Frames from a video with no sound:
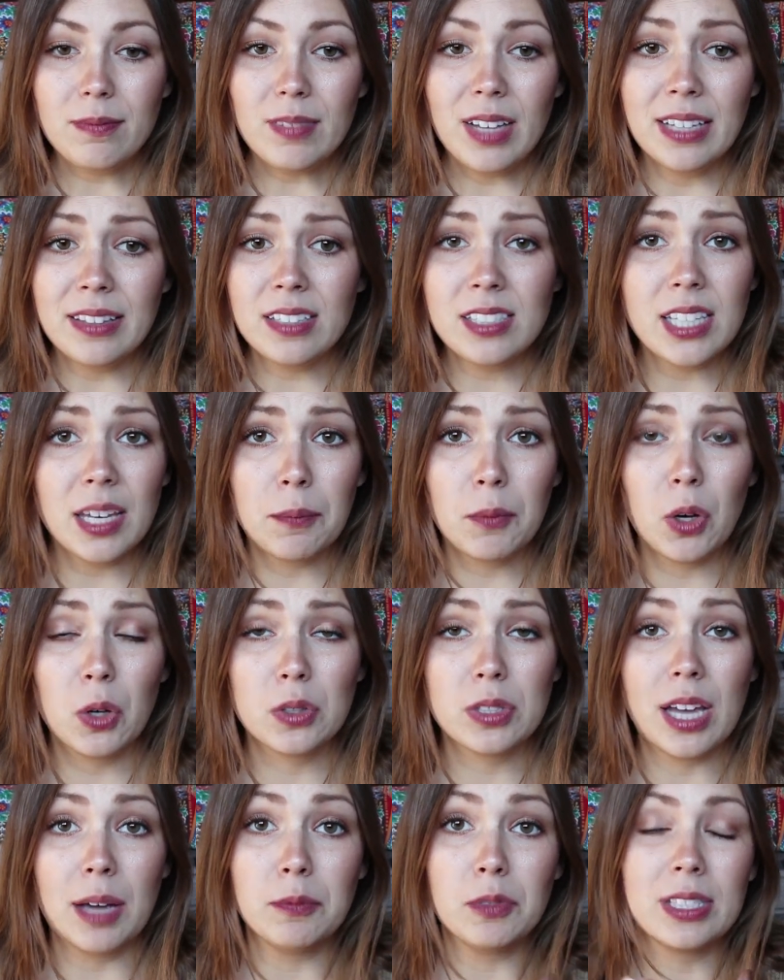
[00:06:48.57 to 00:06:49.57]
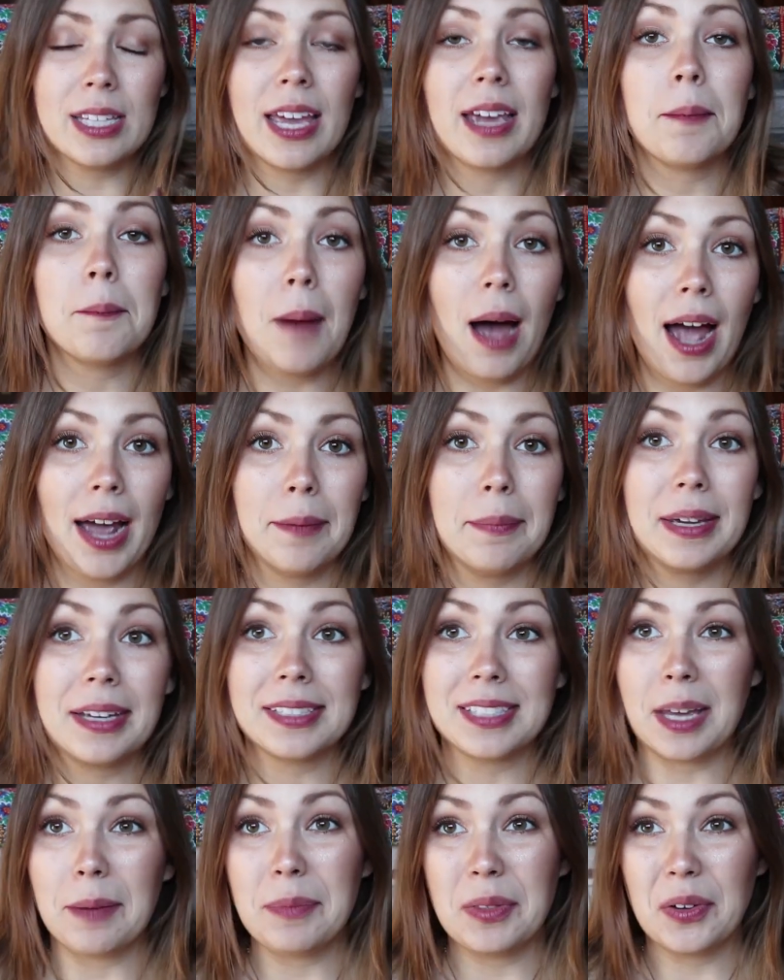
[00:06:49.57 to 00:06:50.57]
and the same goes, I'm saying my
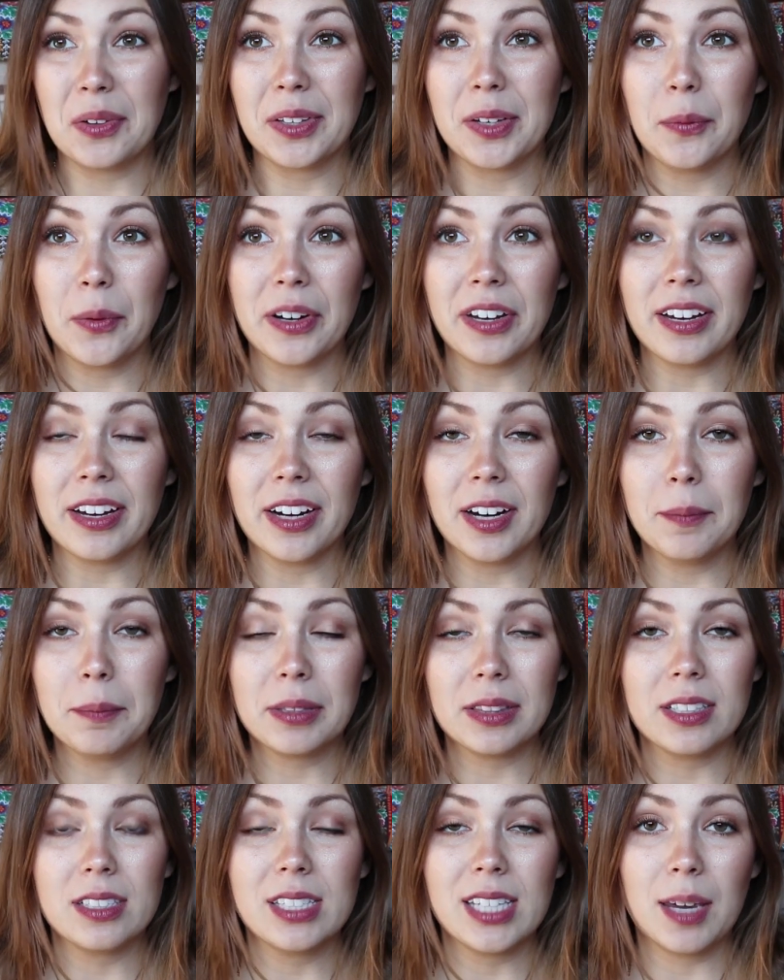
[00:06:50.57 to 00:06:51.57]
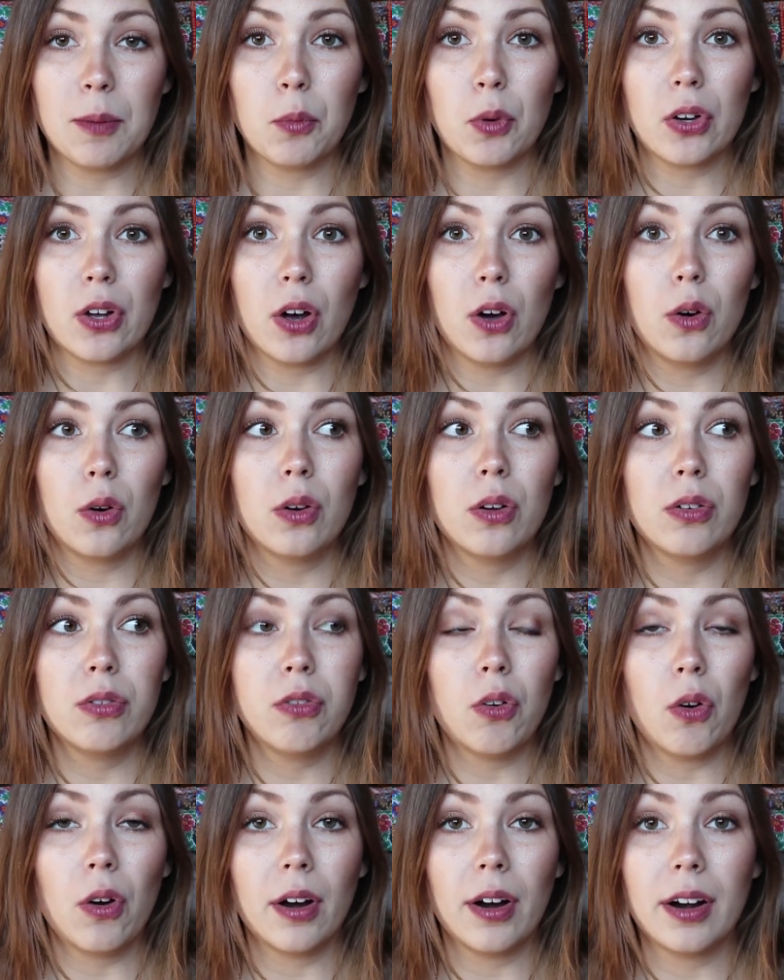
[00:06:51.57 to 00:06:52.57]
because I'm the only one here, but the same would go
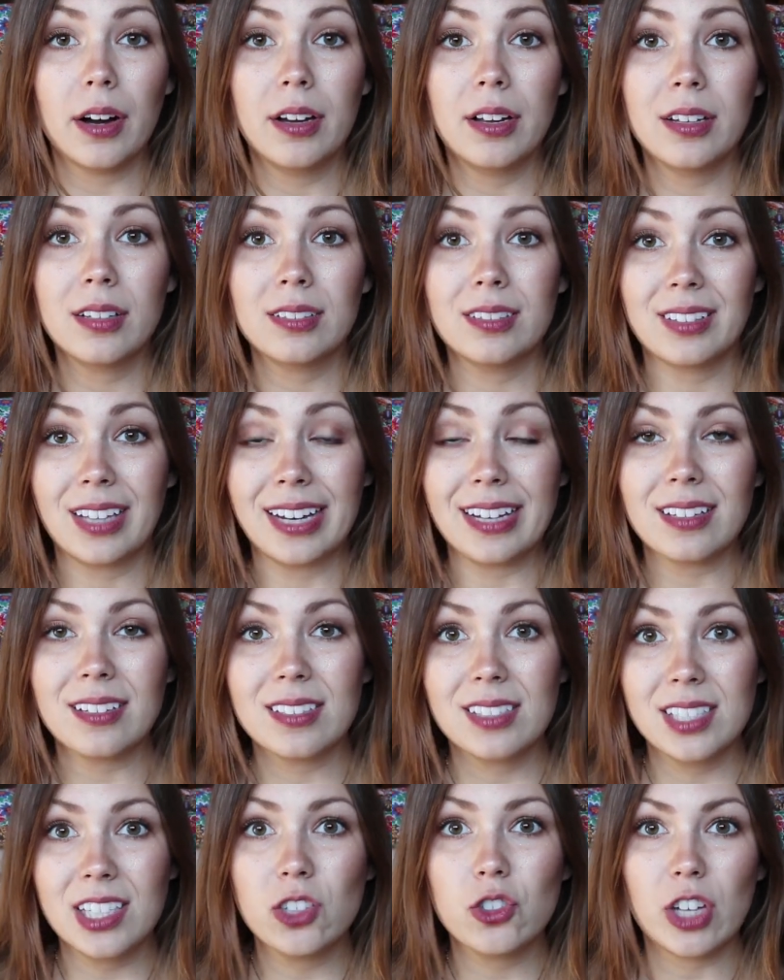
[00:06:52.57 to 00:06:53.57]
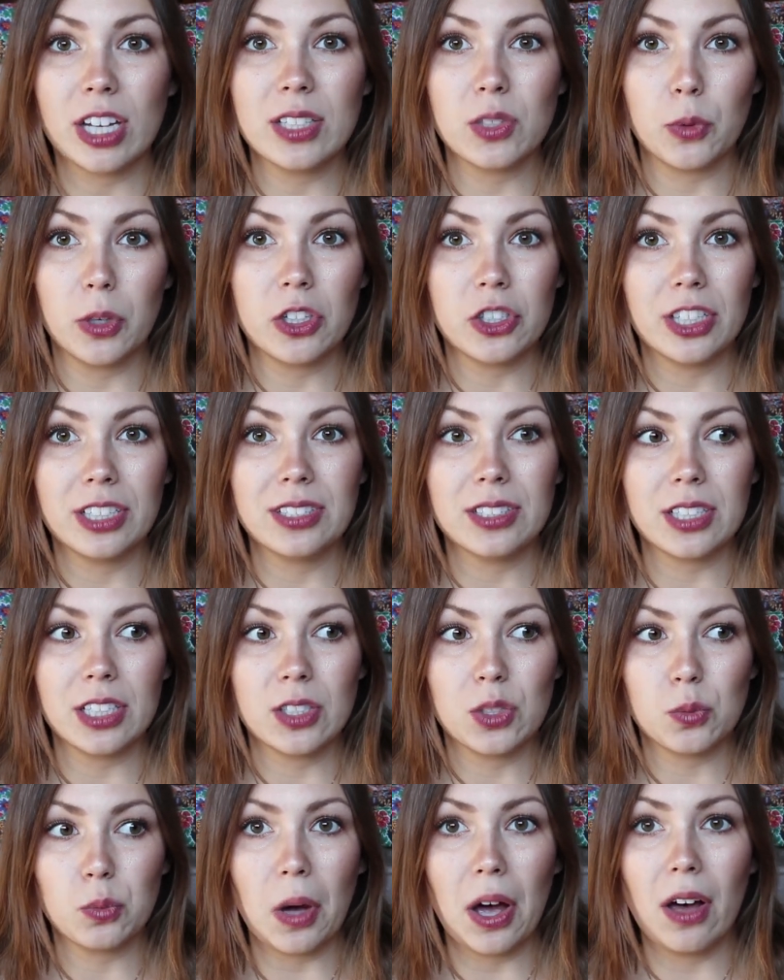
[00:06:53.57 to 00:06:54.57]
for like CJ's wishes
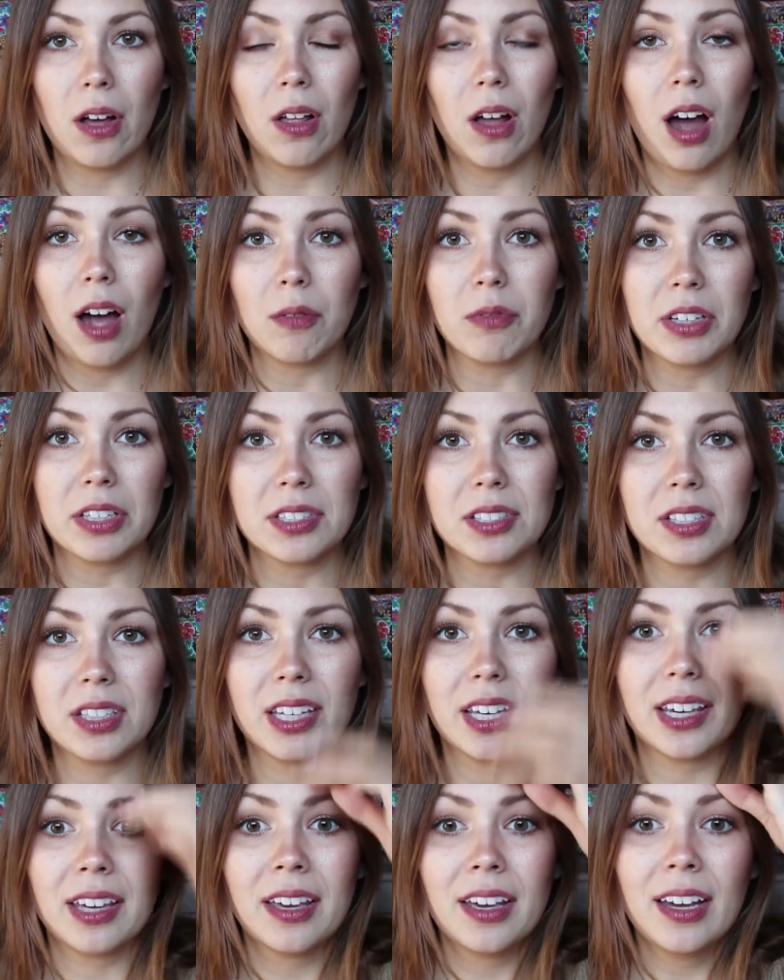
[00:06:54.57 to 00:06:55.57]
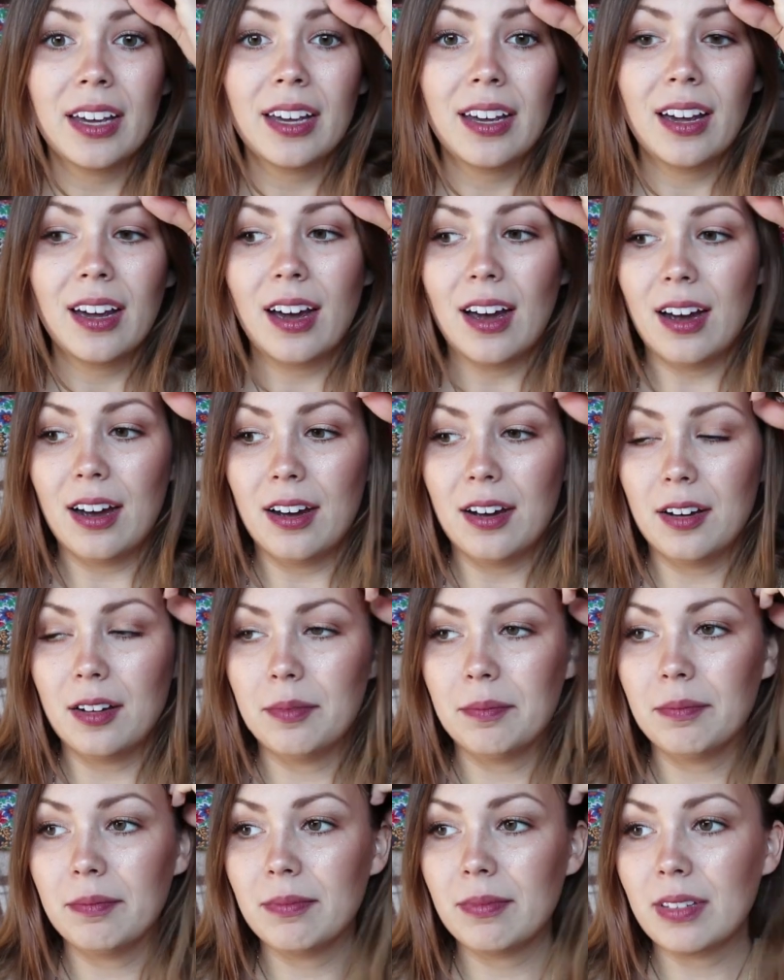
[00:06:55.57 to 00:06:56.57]
as well, obviously.
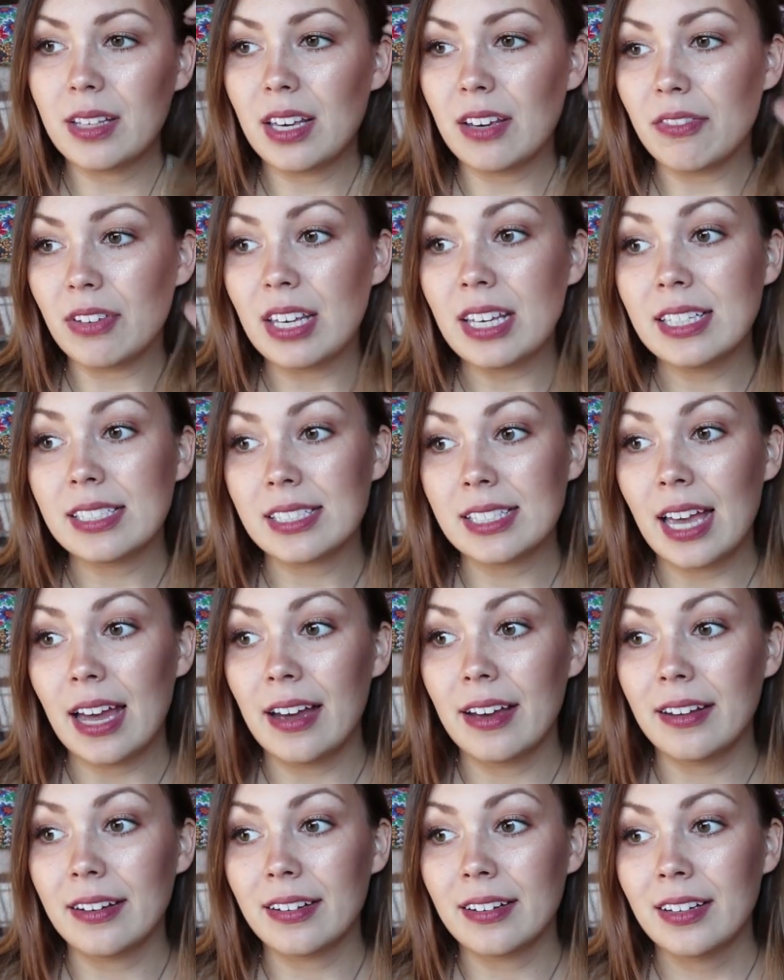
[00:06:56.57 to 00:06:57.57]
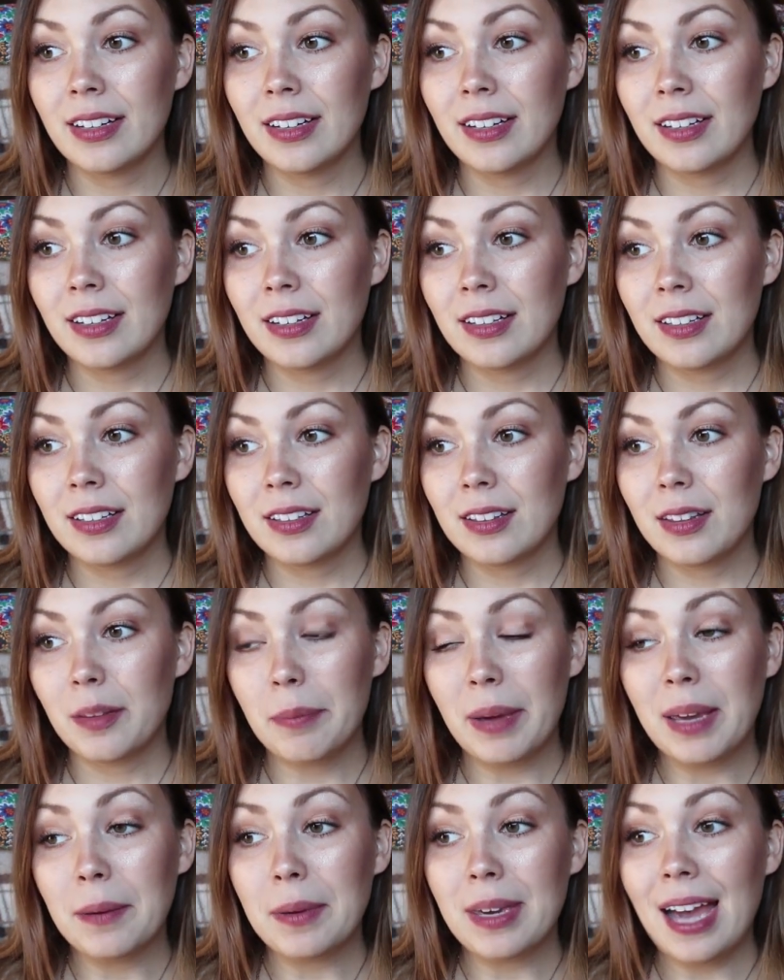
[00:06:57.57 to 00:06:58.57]
Um, if he said, the
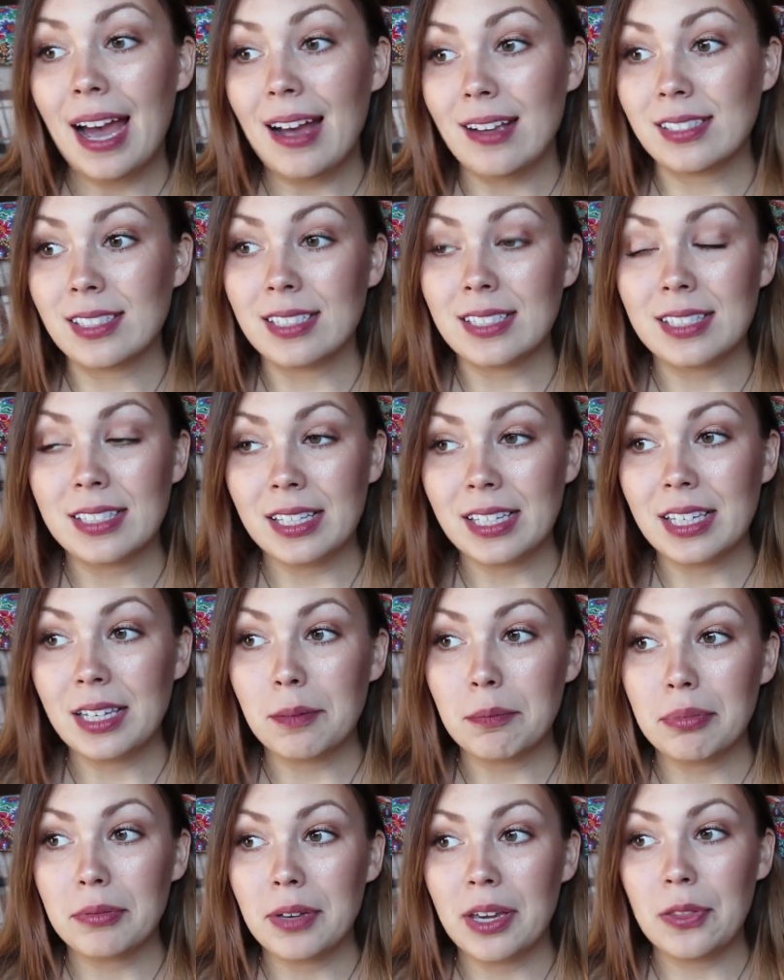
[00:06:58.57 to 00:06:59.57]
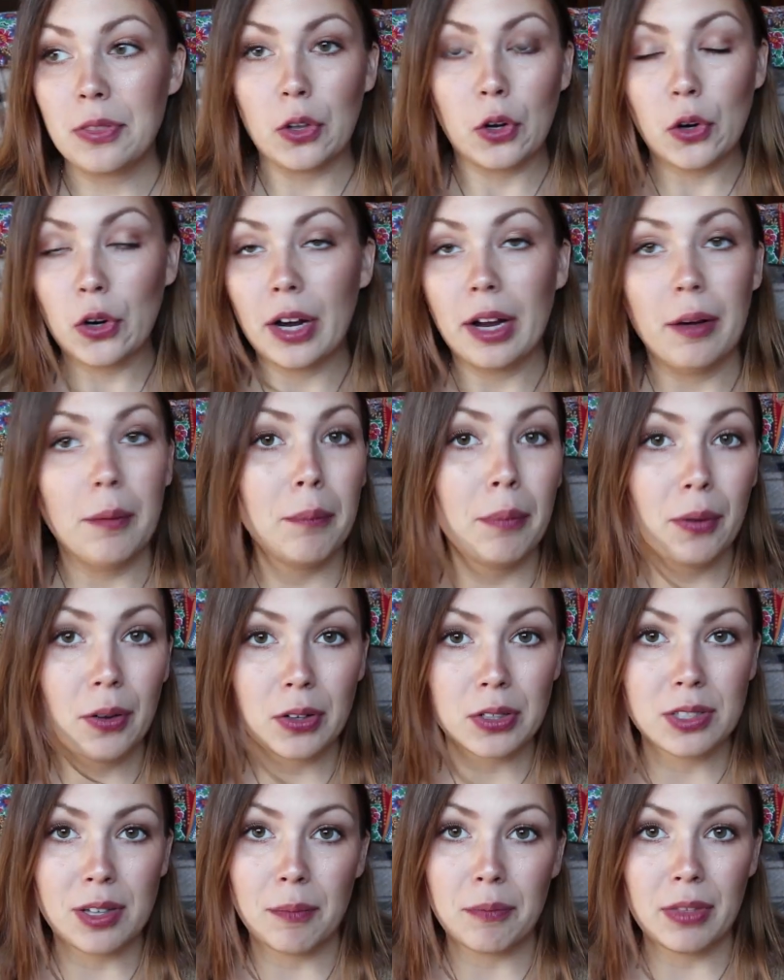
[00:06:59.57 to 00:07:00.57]
baby has to sleep in the crib
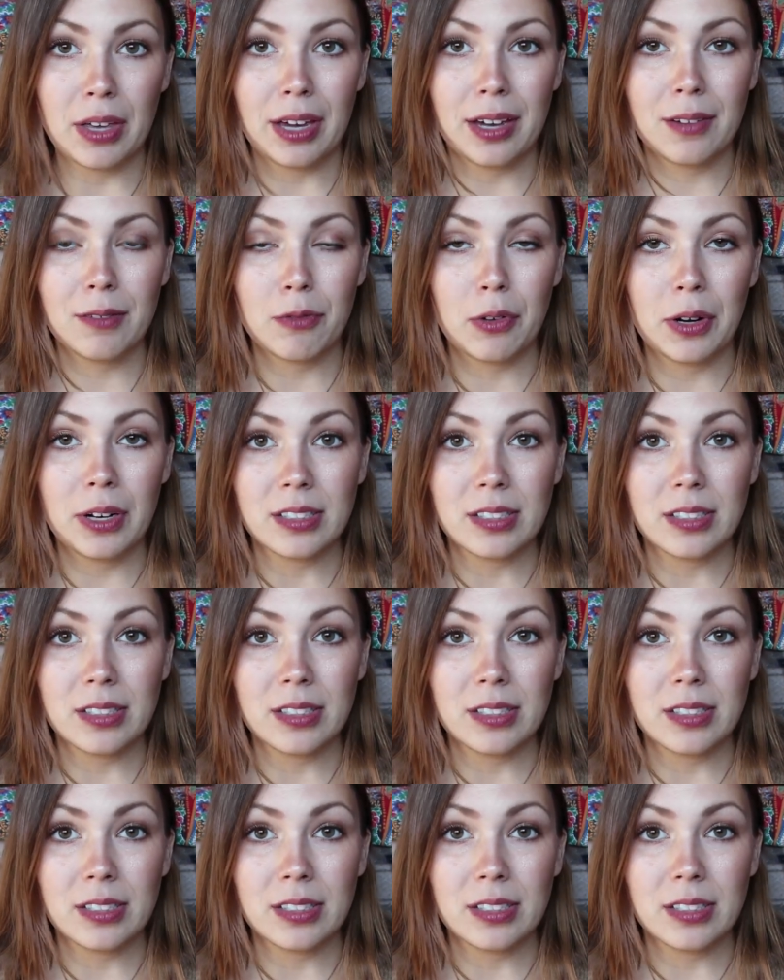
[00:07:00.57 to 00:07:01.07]
or something, for